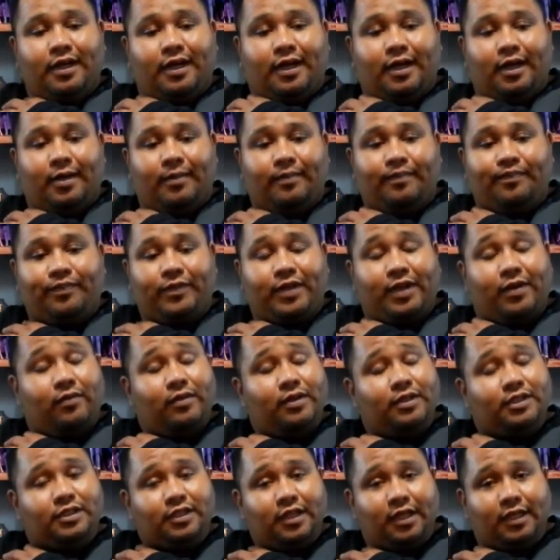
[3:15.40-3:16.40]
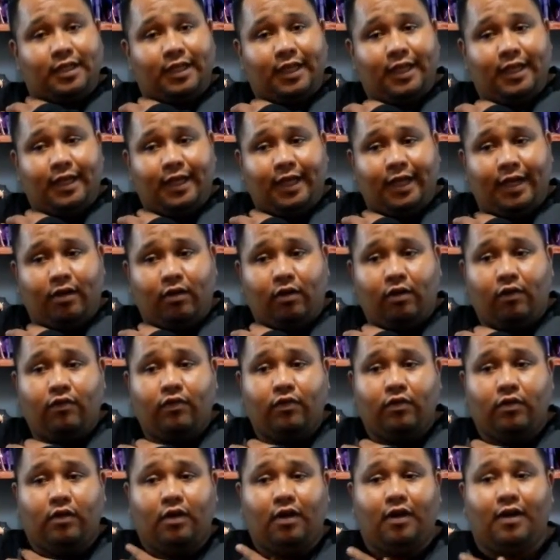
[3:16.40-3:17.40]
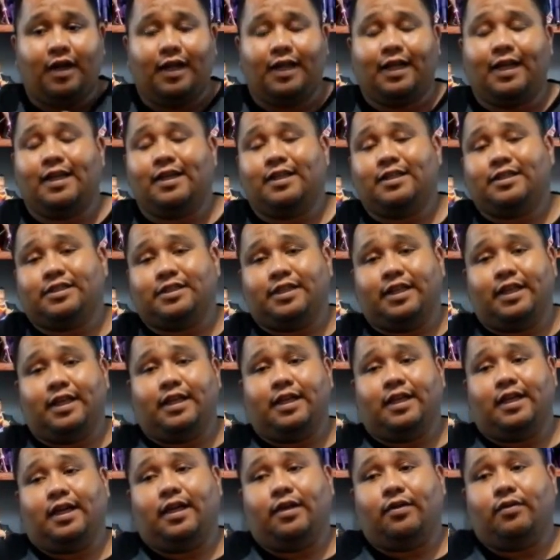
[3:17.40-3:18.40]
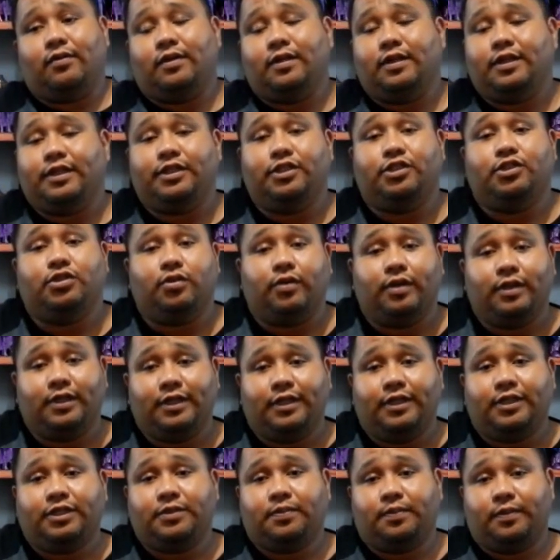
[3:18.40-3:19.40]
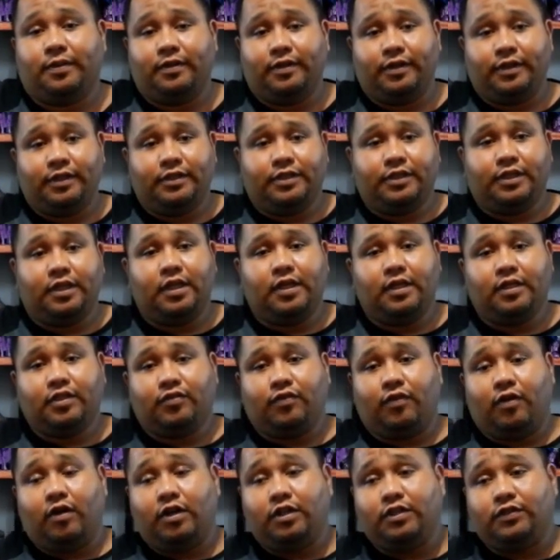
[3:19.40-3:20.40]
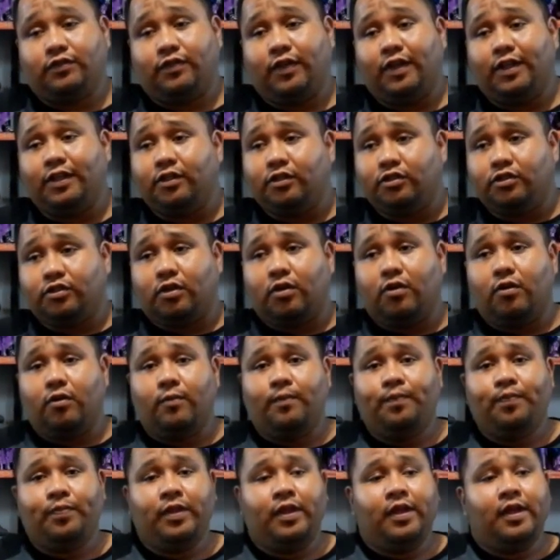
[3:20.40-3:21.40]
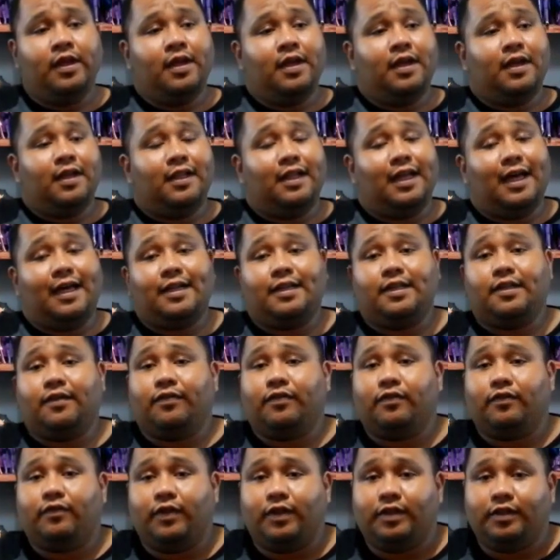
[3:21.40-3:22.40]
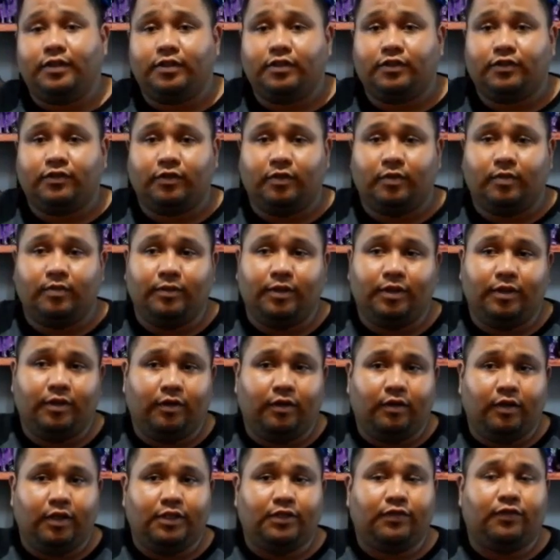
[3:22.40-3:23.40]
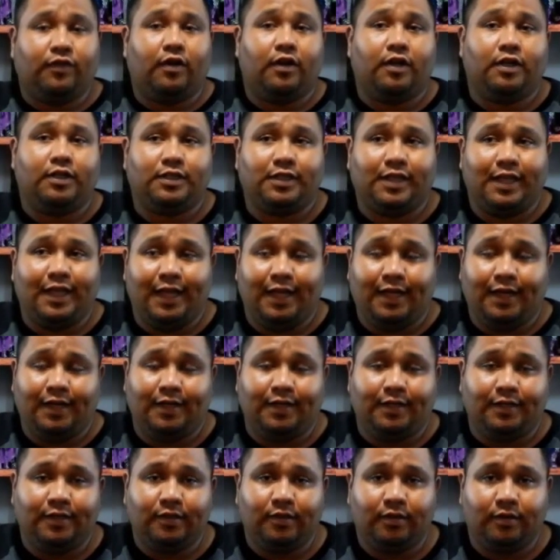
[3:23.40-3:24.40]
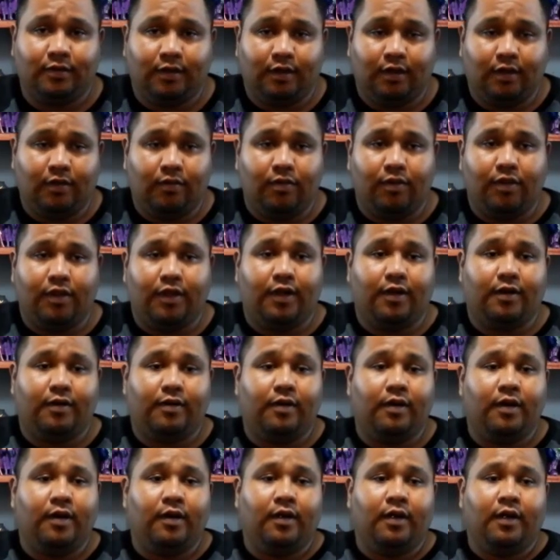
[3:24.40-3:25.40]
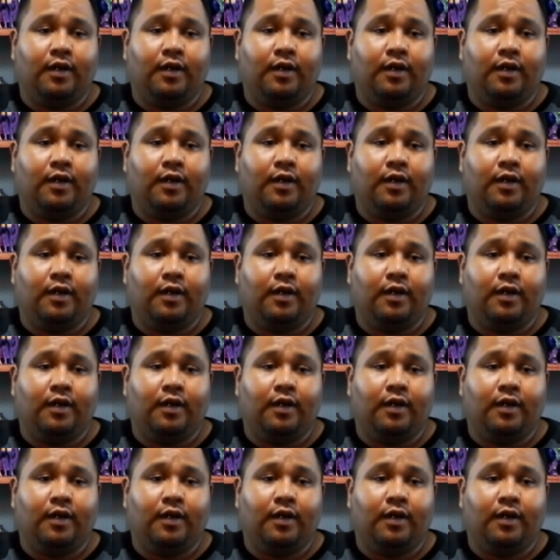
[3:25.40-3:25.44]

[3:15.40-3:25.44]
I went Sunday, and overall, I got to say, I really enjoyed the experience. As far as vendors go, a lot of different vendors from, you know, as far as Canada were there.